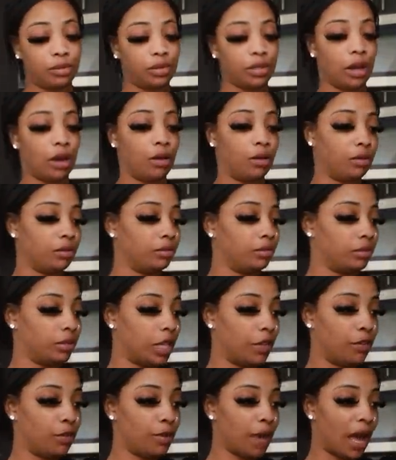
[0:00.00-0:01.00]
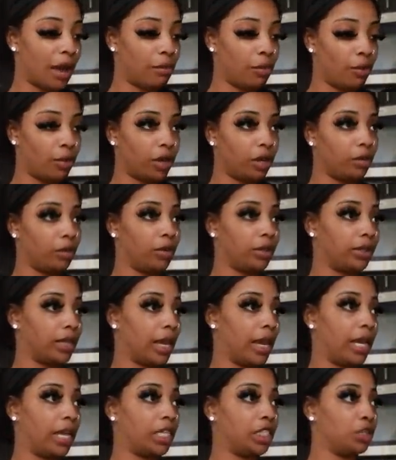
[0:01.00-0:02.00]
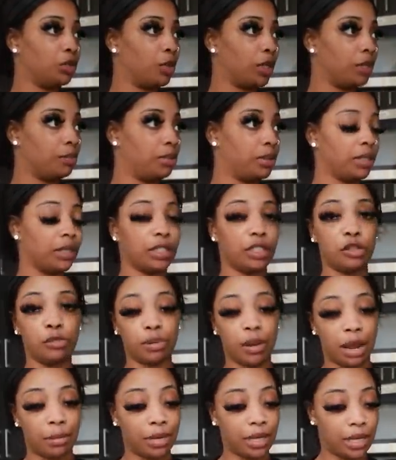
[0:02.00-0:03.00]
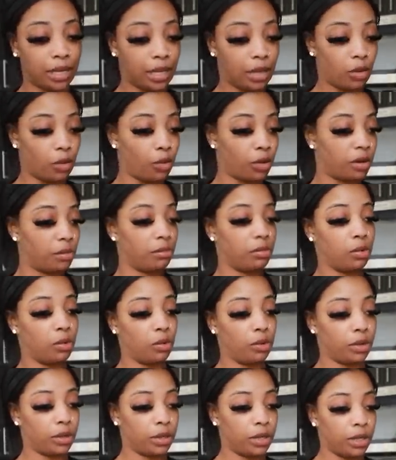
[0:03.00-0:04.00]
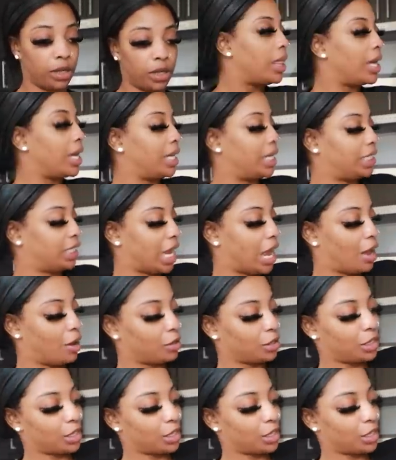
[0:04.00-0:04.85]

So if you got more than one thing that you want to put, you probably can order more. Look at this, y'all.